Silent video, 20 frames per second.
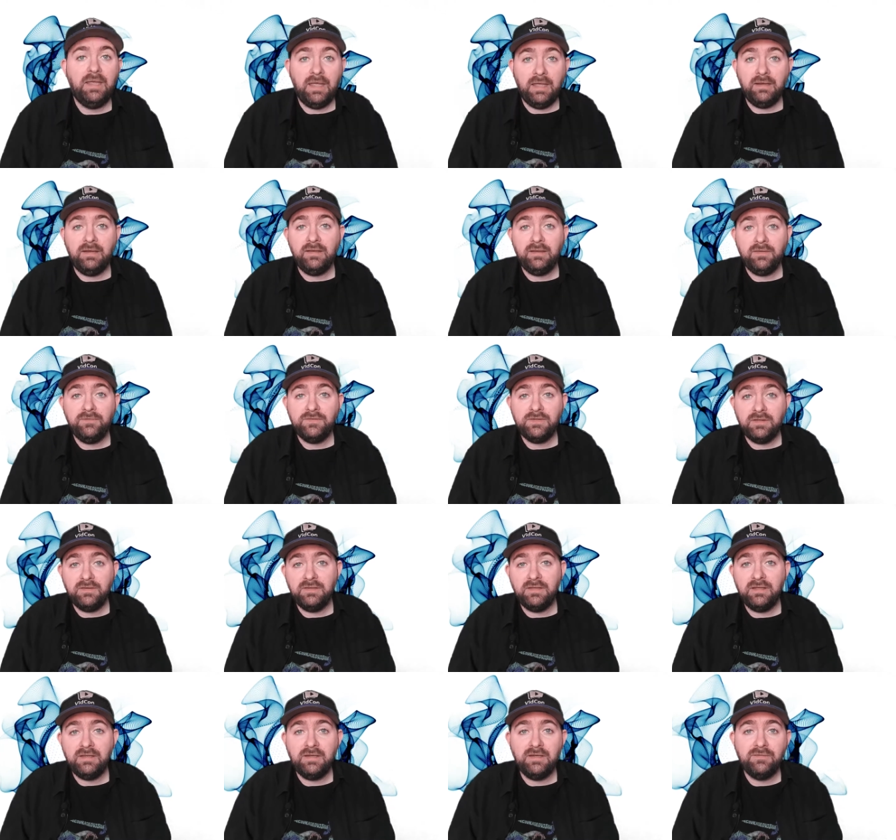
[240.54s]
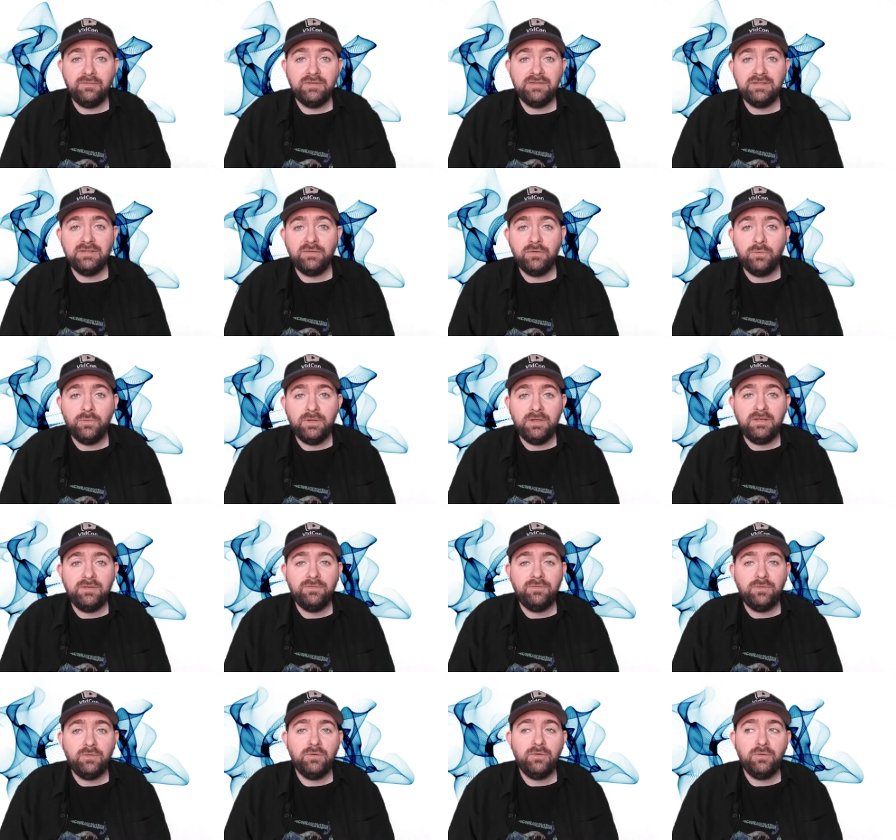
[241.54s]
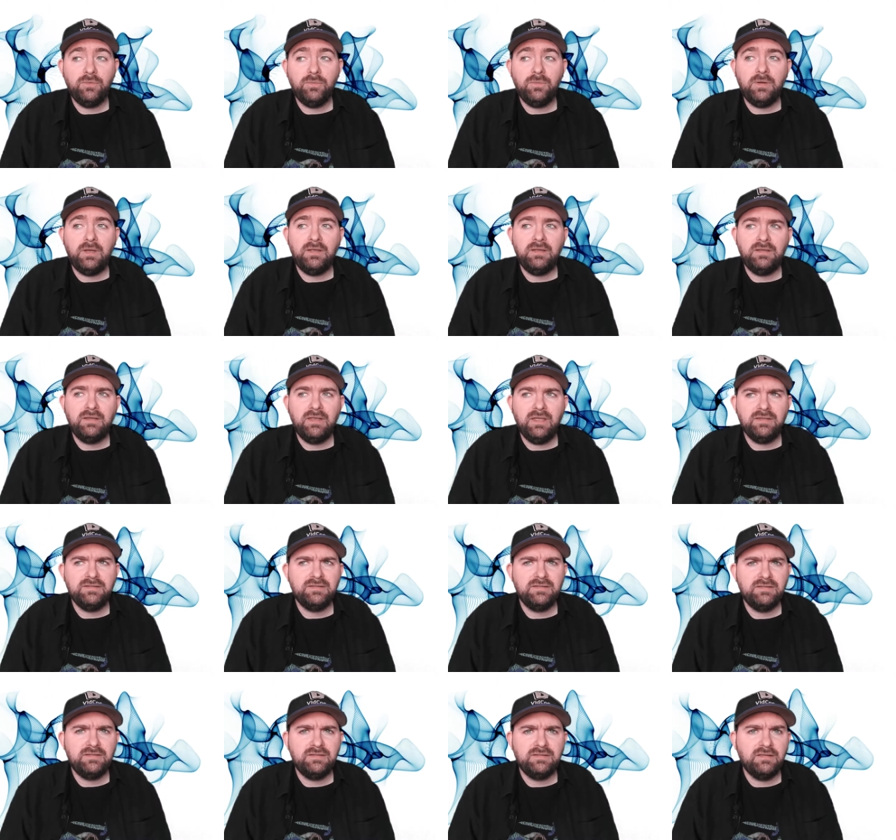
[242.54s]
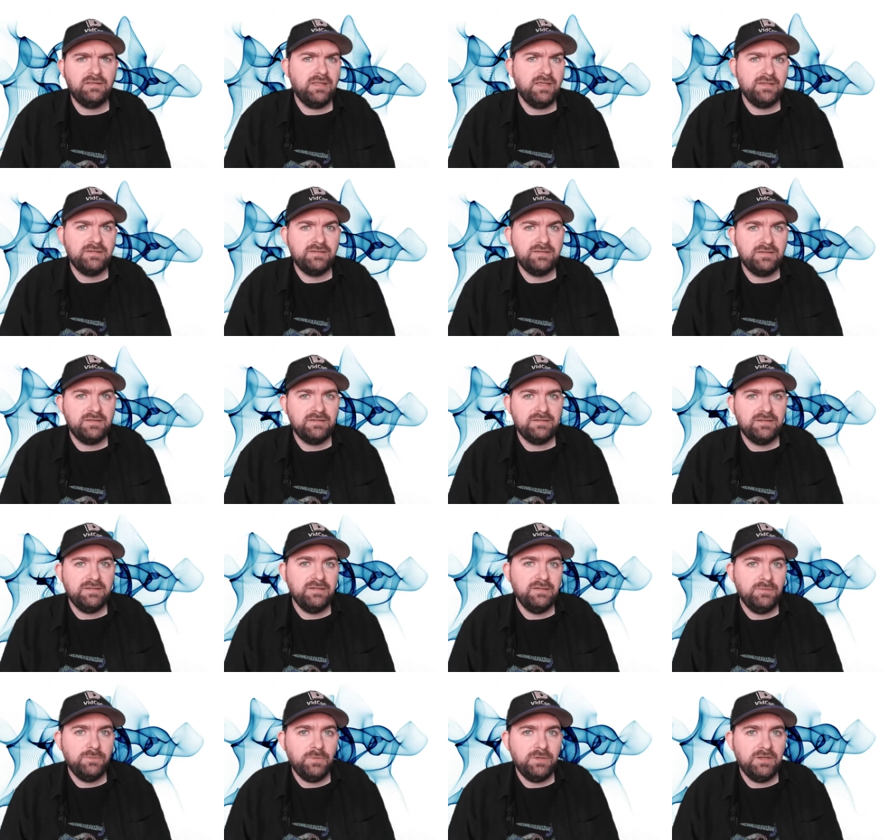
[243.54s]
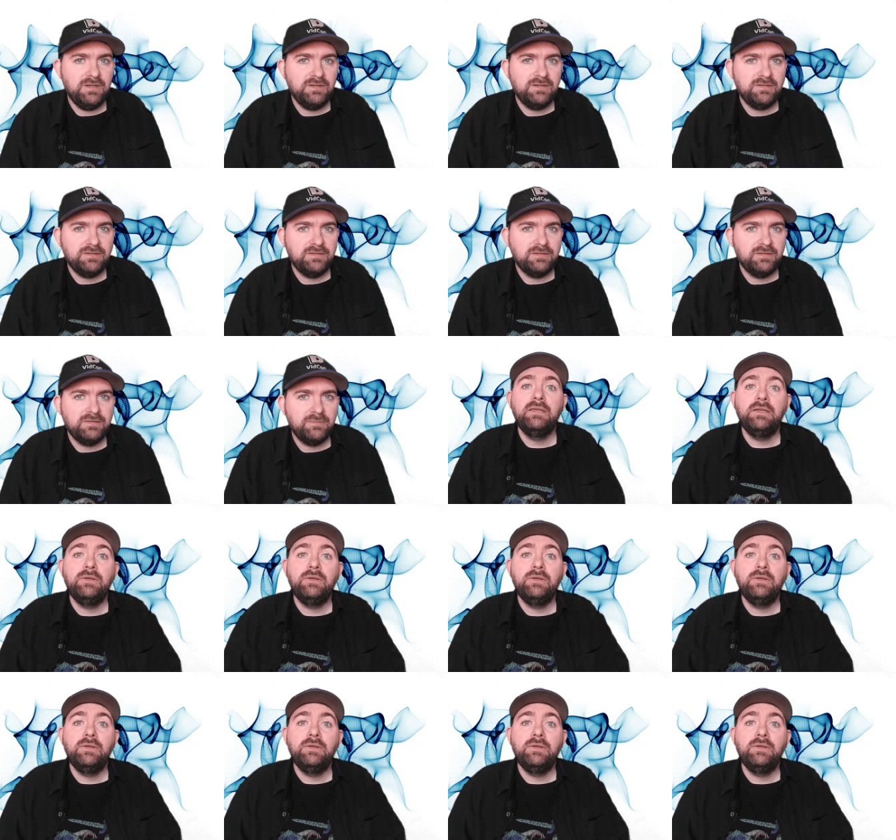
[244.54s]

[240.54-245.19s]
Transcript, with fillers: And I have done that every single week for, I guess it's the last 16 weeks?